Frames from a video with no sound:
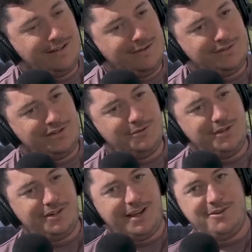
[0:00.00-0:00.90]
I was
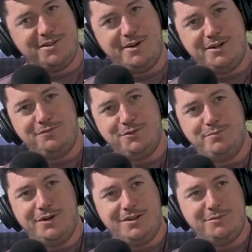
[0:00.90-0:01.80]
2-year county minor
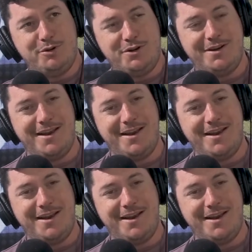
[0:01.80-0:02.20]
footballer, but